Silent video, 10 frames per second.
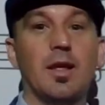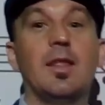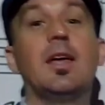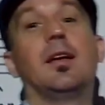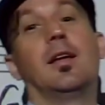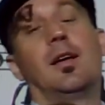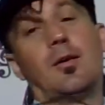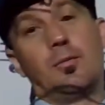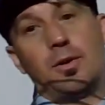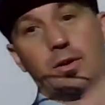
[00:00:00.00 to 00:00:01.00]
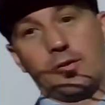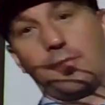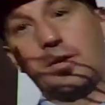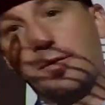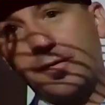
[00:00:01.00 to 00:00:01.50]
Then we go to the
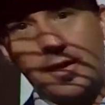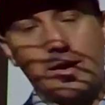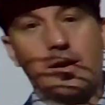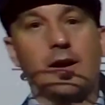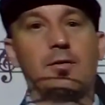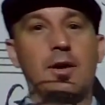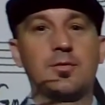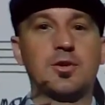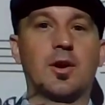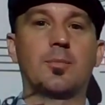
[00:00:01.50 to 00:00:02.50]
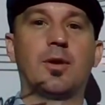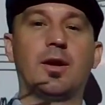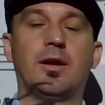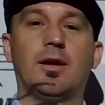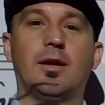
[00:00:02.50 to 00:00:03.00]
5th of F sharp,
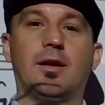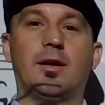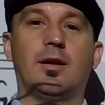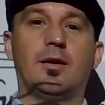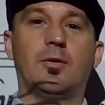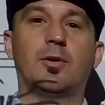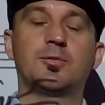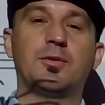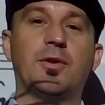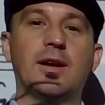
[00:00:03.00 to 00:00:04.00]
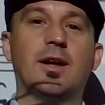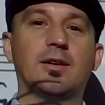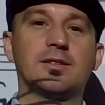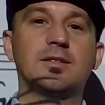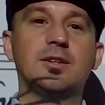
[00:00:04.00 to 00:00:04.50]
which we find out
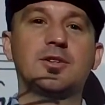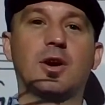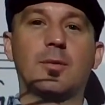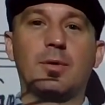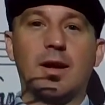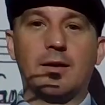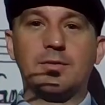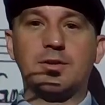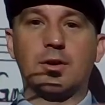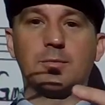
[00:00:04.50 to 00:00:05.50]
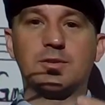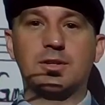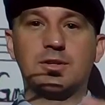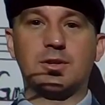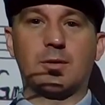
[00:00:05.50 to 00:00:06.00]
is C sharp, sharp,
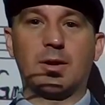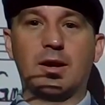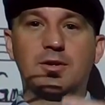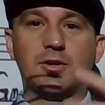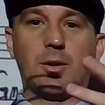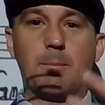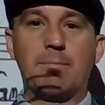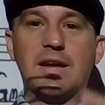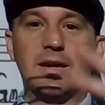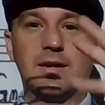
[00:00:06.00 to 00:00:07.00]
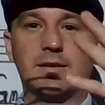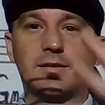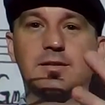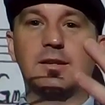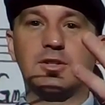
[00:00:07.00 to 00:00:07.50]
G sharp, A sharp, B,
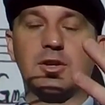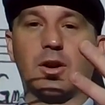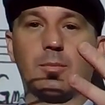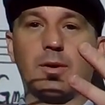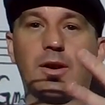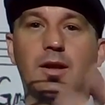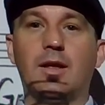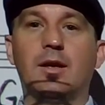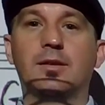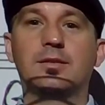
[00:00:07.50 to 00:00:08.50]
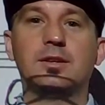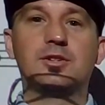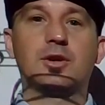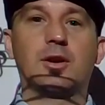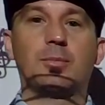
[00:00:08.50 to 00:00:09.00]
C sharp. C
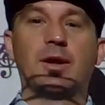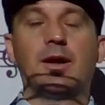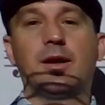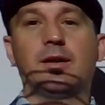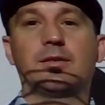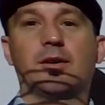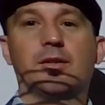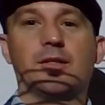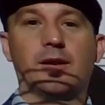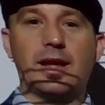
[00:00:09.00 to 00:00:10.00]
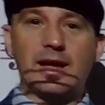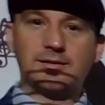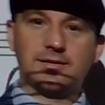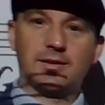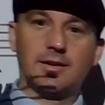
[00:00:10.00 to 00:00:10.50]
sharp is the
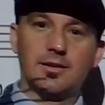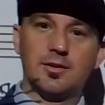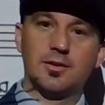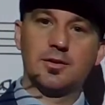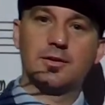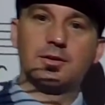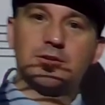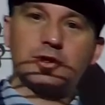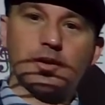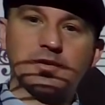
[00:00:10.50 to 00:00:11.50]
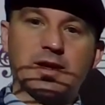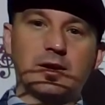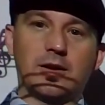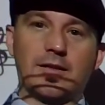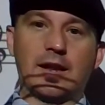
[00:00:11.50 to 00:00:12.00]
last sharp
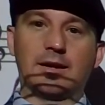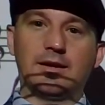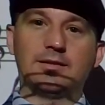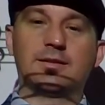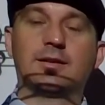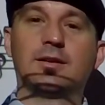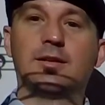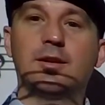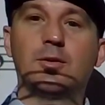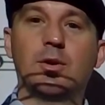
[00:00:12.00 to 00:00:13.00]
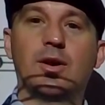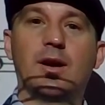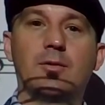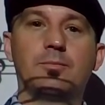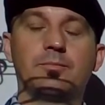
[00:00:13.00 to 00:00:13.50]
scale on that list that you wrote
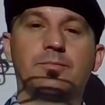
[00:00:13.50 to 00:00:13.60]
out.